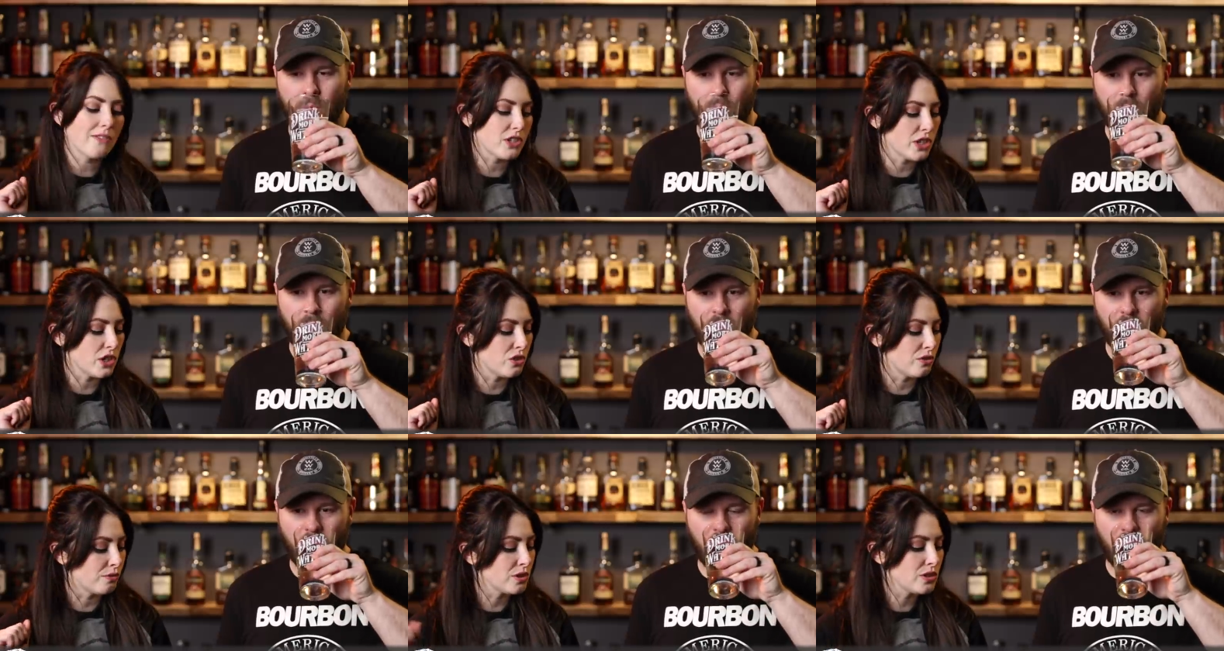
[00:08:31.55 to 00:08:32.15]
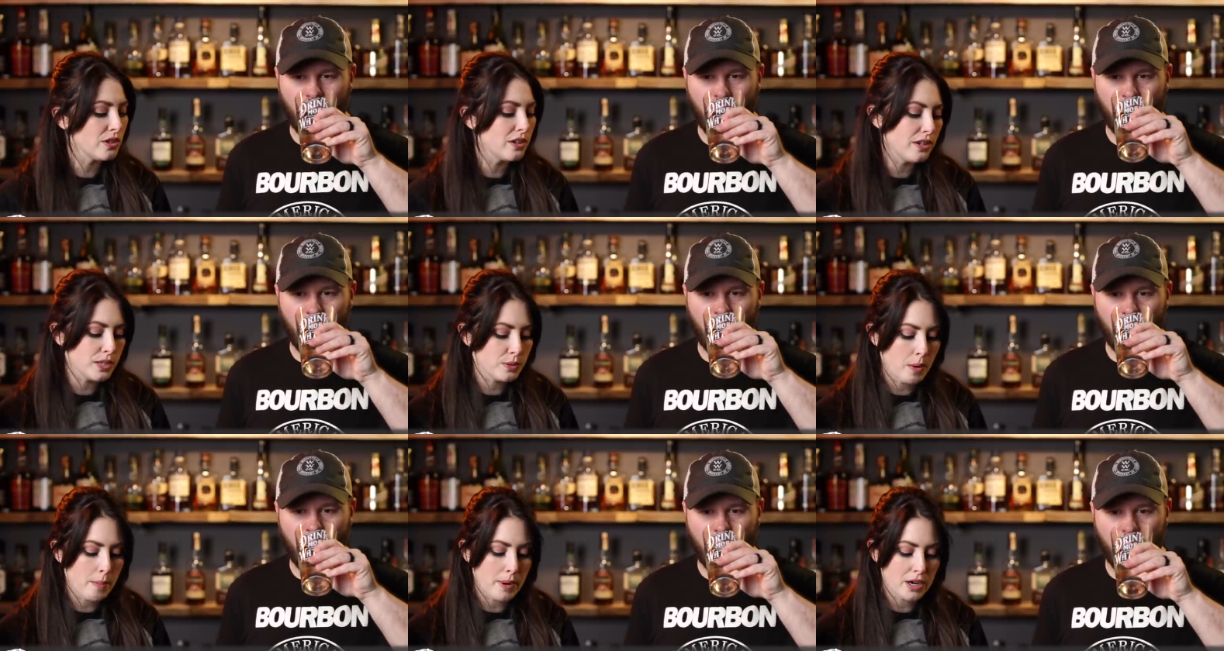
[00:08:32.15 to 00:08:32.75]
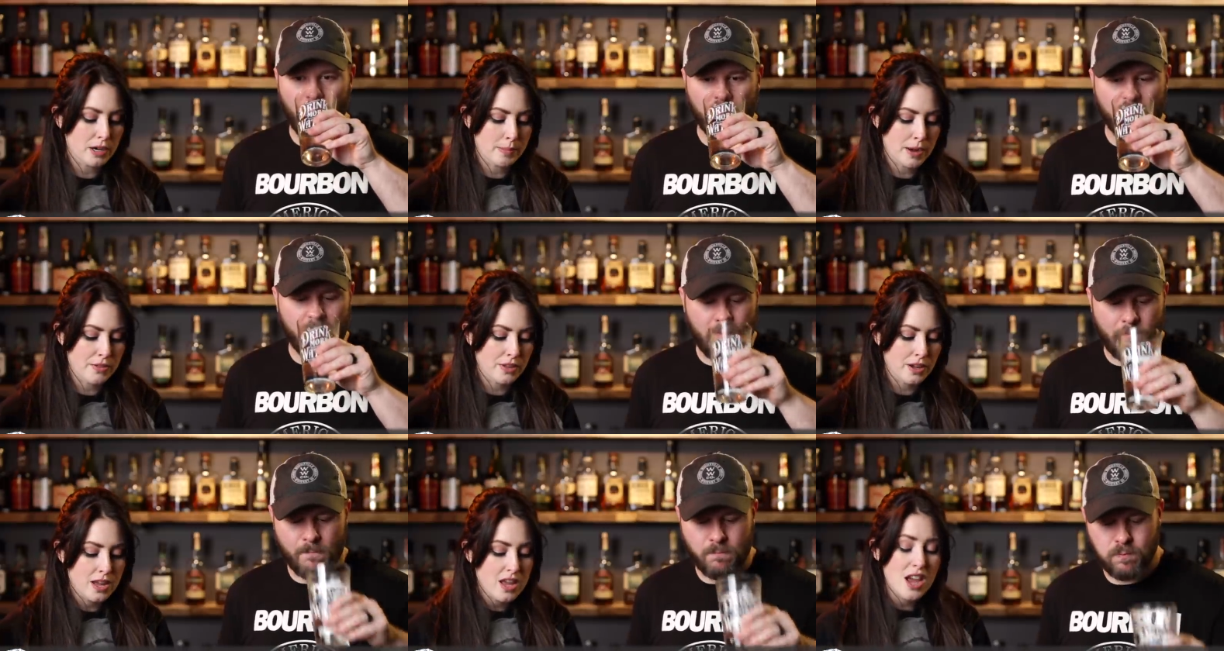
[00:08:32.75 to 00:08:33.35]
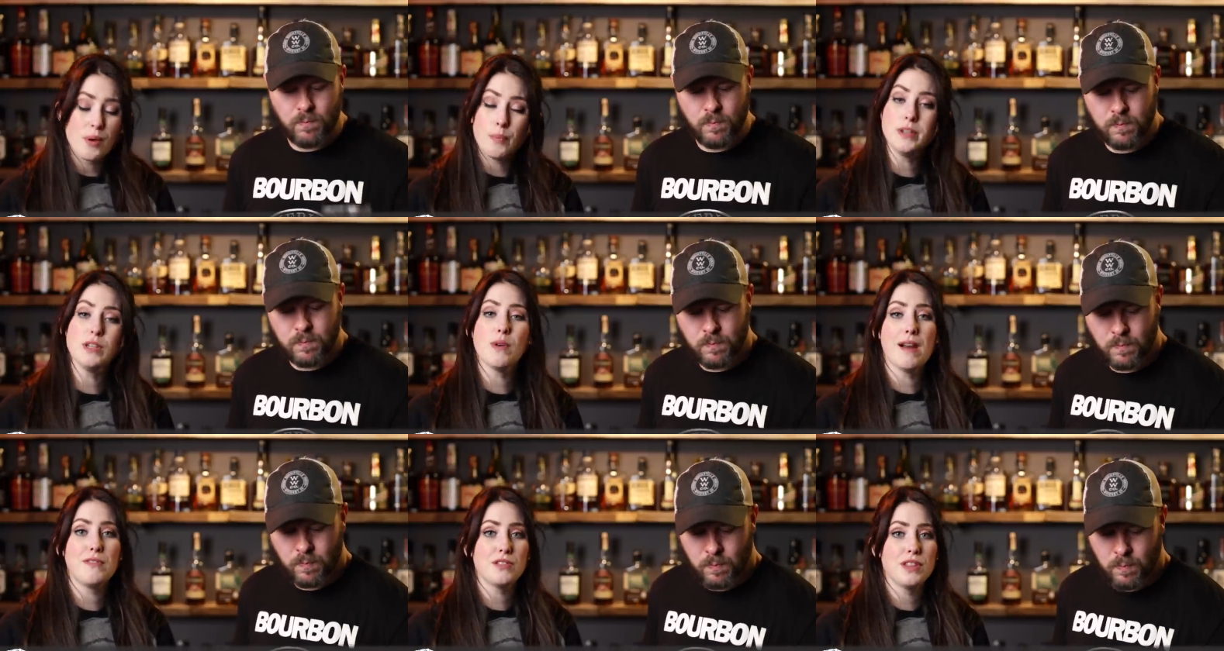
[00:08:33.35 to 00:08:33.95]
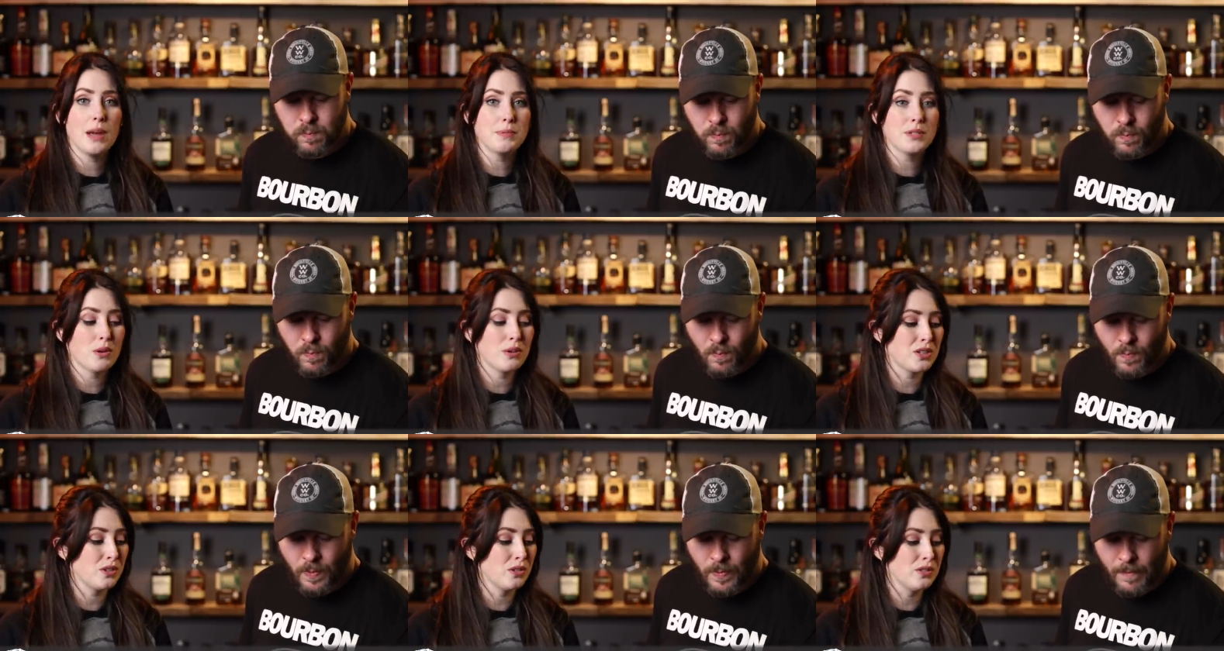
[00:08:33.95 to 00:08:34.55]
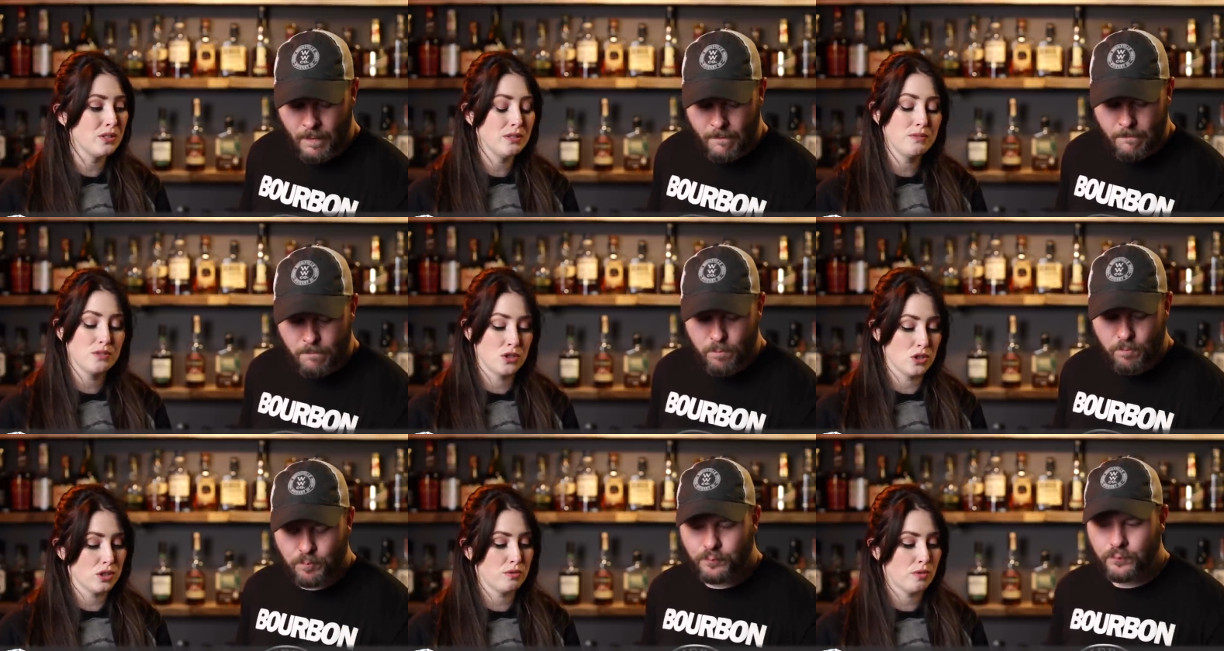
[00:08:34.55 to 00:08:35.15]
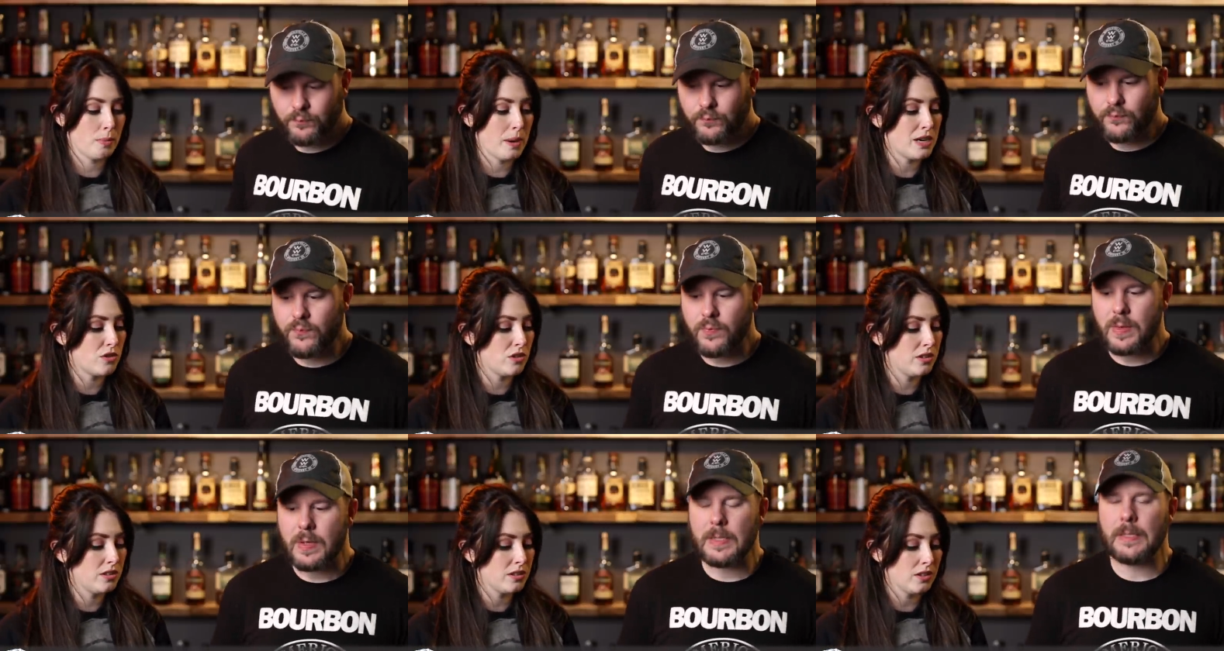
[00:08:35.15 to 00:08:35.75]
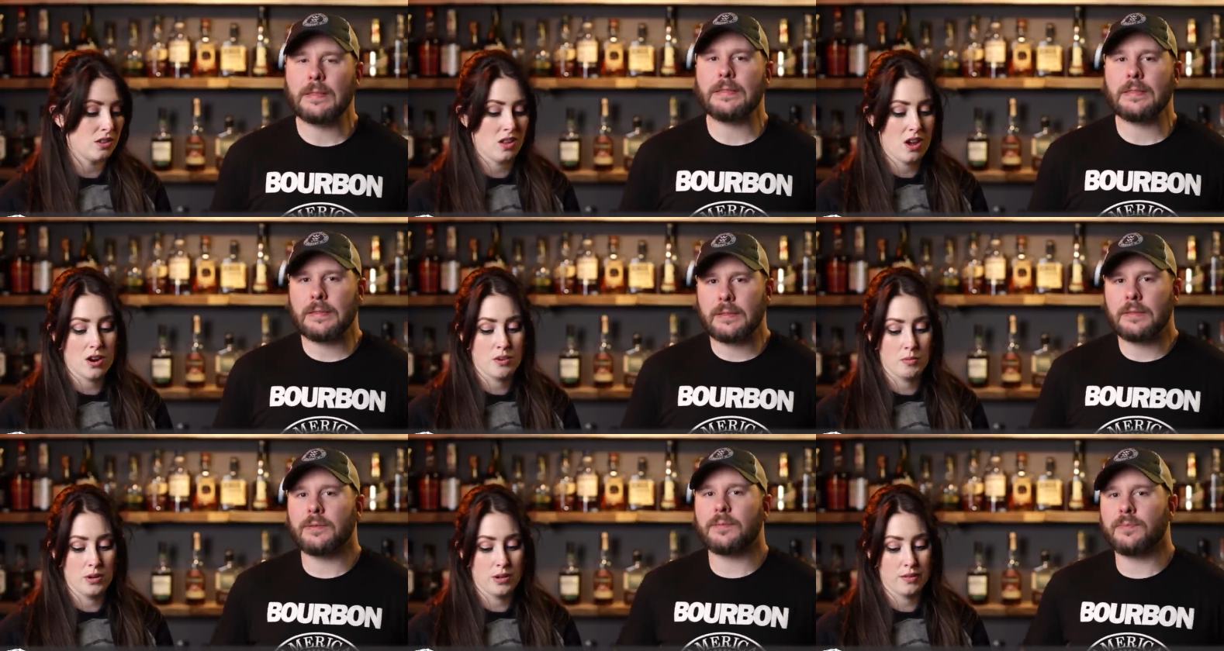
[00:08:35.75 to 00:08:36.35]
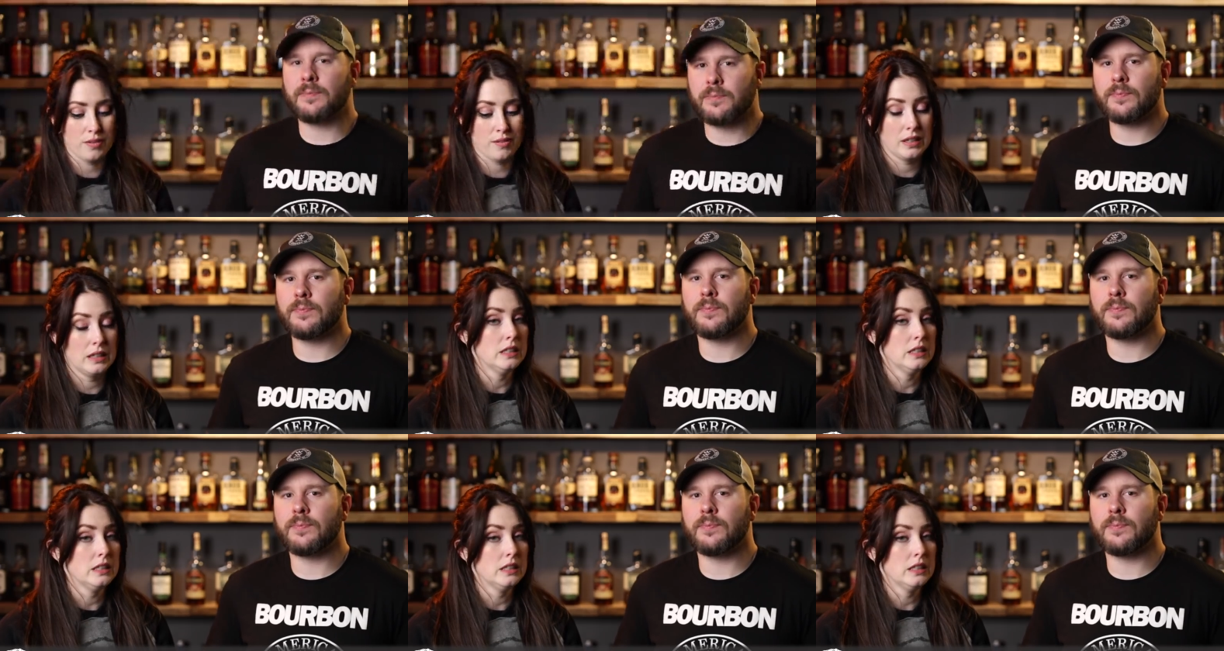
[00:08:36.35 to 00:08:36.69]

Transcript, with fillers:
Speaker 1: conversation for as little as one buck a month. And we do after the episode exclusive just for patrons, along with